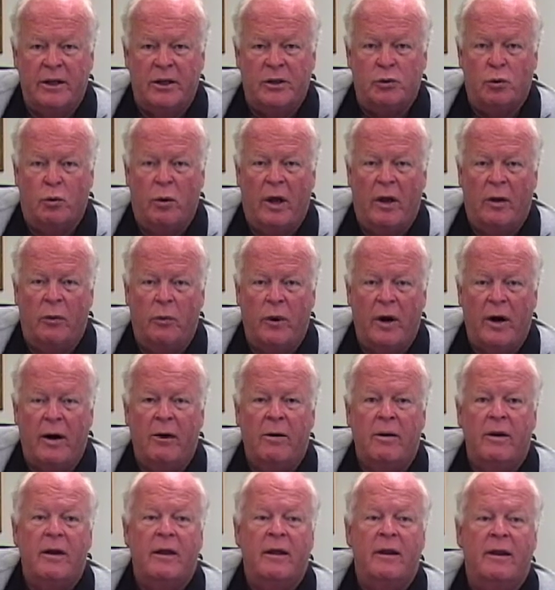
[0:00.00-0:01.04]
is well
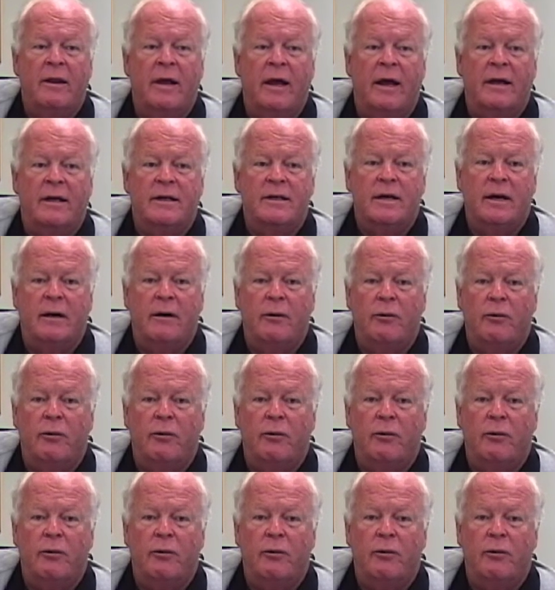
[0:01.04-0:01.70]
aware that